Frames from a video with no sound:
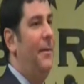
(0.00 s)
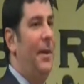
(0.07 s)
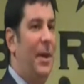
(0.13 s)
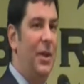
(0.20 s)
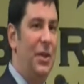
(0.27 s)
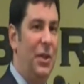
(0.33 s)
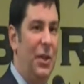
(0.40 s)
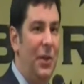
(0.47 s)

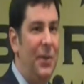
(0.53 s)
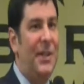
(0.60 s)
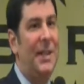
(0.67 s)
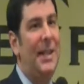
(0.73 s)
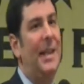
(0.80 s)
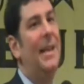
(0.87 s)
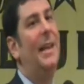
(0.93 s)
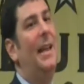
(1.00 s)
Because you
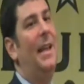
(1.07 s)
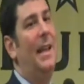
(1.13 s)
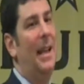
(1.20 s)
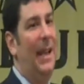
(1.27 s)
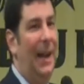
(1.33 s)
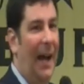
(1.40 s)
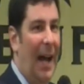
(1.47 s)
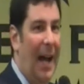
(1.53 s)
see it
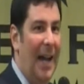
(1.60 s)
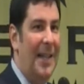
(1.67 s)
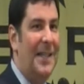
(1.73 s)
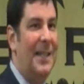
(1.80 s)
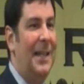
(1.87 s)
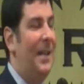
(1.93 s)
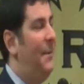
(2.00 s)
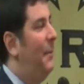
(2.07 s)
and I
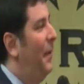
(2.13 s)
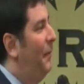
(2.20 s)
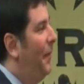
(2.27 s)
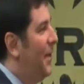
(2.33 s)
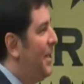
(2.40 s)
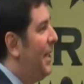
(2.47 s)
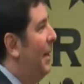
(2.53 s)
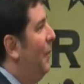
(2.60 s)
see it, but
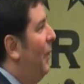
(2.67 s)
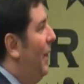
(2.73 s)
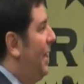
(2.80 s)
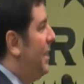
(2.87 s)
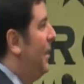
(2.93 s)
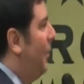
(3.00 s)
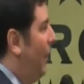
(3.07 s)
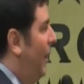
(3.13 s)
for some
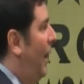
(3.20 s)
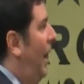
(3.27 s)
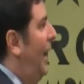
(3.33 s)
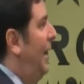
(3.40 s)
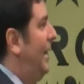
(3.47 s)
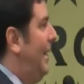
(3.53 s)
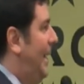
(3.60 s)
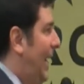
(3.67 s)
reason we're
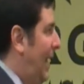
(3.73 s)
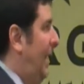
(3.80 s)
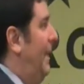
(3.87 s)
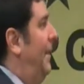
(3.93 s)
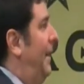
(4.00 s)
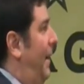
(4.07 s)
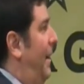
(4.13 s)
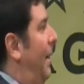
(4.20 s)
not
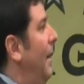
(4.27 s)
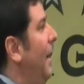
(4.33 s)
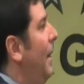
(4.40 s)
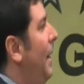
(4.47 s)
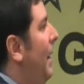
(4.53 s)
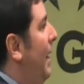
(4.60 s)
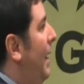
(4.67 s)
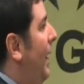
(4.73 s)
getting there.
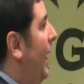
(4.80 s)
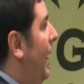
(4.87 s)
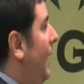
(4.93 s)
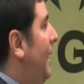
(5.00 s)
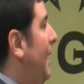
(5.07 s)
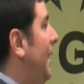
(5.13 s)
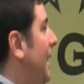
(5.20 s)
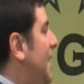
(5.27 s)

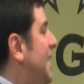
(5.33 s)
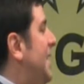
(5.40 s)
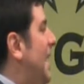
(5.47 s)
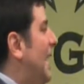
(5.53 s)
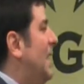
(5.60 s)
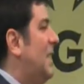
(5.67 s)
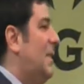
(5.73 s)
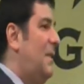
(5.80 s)
And in these
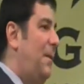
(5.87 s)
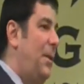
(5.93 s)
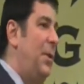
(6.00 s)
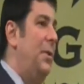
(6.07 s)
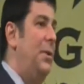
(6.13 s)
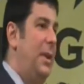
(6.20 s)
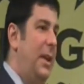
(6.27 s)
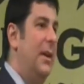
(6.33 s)
next
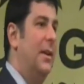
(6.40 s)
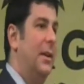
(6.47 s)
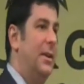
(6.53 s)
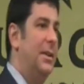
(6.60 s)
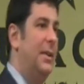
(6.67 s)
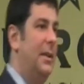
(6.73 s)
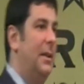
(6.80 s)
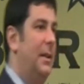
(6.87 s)
few
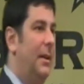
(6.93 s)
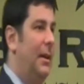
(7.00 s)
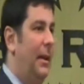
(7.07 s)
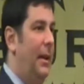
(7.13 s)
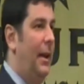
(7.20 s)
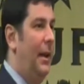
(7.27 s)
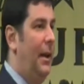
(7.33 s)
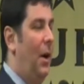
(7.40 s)
years,
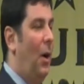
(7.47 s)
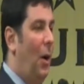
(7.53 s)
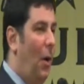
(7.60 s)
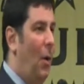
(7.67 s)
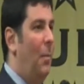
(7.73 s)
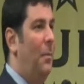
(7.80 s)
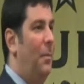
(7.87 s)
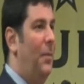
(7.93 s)
and I
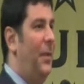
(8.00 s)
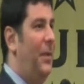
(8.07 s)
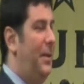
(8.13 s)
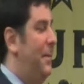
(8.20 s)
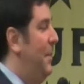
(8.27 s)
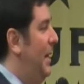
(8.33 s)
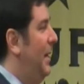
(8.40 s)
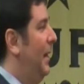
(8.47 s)
hope
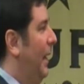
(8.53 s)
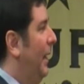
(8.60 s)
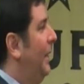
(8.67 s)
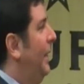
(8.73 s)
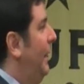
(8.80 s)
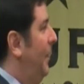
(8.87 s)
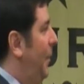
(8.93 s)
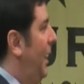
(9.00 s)
to be
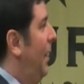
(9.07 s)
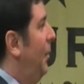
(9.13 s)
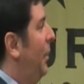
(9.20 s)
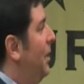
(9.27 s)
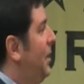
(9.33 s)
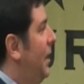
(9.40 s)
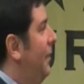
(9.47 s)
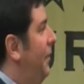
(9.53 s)
elected and be able
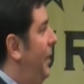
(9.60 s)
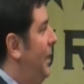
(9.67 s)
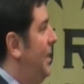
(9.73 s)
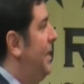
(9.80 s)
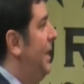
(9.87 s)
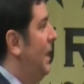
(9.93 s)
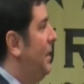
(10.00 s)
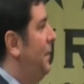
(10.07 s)
to serve for
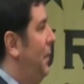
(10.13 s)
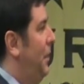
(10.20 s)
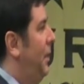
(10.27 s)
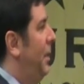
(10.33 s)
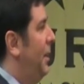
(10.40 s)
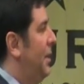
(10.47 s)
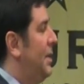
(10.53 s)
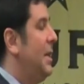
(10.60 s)
these next few
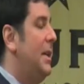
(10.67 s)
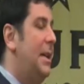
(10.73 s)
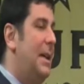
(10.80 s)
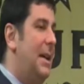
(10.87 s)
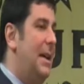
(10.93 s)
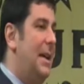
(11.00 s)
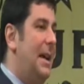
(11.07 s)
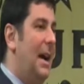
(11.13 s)
years,
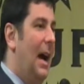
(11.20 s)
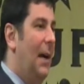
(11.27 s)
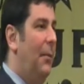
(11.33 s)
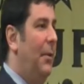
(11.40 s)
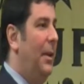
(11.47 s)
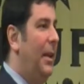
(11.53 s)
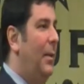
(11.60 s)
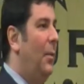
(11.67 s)
I
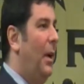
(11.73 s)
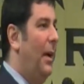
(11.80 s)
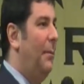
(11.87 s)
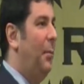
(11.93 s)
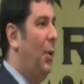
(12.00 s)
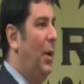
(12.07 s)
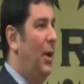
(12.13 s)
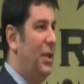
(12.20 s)
really want
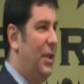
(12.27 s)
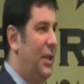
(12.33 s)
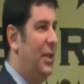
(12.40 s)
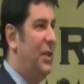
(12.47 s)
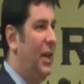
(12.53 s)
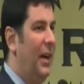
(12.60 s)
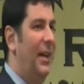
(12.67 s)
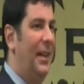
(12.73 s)
to push, and
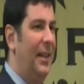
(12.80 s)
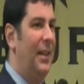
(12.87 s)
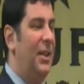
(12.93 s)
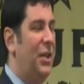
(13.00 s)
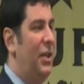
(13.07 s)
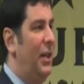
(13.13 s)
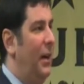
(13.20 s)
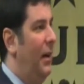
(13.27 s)
starting
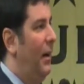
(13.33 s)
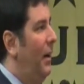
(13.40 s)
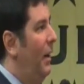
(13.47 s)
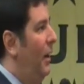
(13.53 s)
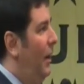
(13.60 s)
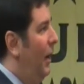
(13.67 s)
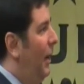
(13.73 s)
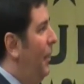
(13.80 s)
this year,
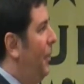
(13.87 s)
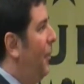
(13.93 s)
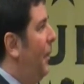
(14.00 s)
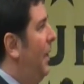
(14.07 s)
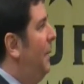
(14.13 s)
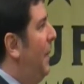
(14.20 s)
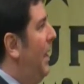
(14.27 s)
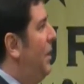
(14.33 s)
on
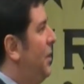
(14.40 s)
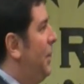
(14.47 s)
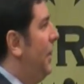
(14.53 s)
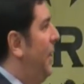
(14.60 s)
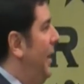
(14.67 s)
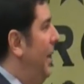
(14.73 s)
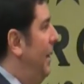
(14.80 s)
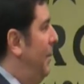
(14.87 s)
three major
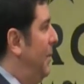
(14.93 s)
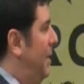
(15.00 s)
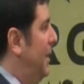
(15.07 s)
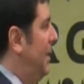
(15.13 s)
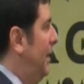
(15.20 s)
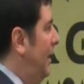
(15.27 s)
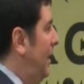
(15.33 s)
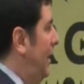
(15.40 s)

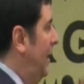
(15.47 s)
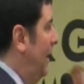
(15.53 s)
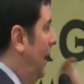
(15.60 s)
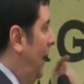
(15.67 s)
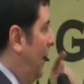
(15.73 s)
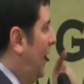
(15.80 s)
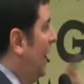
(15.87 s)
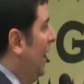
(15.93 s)
themes:
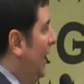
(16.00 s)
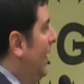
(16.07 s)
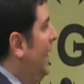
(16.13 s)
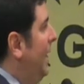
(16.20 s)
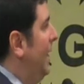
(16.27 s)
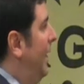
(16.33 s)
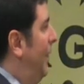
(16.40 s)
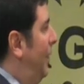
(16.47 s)
a
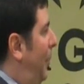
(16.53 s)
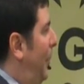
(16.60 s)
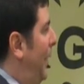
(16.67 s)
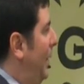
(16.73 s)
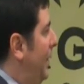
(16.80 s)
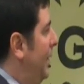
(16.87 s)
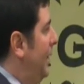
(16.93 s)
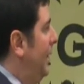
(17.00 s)
clean
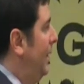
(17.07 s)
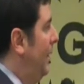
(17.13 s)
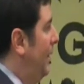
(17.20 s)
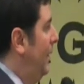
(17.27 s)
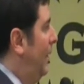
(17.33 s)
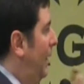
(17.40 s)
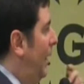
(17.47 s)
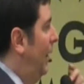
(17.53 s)
government,
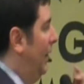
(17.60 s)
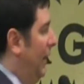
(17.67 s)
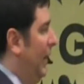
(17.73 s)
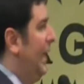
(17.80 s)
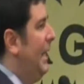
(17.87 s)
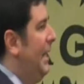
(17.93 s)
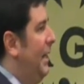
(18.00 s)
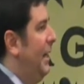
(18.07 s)
a
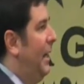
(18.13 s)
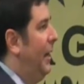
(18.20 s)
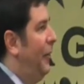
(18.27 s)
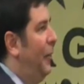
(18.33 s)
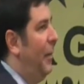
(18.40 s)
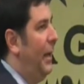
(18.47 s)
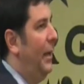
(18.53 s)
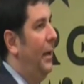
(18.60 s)
lean
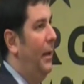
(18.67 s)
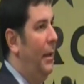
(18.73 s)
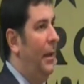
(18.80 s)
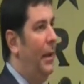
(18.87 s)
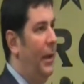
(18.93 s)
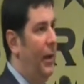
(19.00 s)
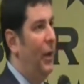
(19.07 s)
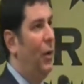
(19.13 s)
government,
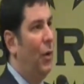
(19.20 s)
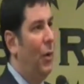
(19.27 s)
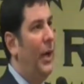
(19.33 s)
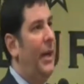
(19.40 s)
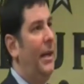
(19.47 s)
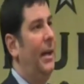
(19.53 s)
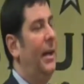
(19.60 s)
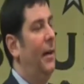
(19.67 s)
and a
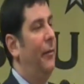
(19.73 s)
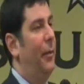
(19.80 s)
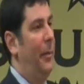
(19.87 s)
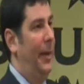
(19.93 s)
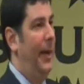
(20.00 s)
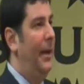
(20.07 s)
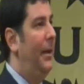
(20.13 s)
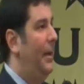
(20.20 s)
green
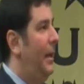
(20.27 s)
government.